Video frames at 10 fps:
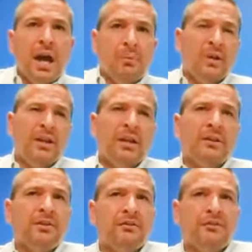I'm really going
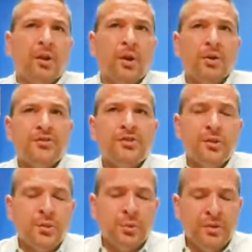to defer
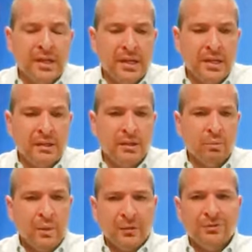to the
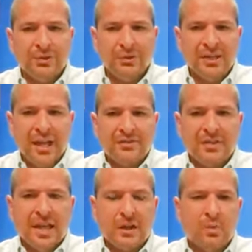realtor to
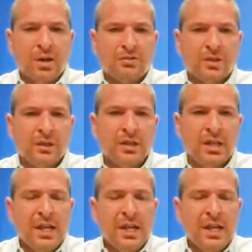answer that question.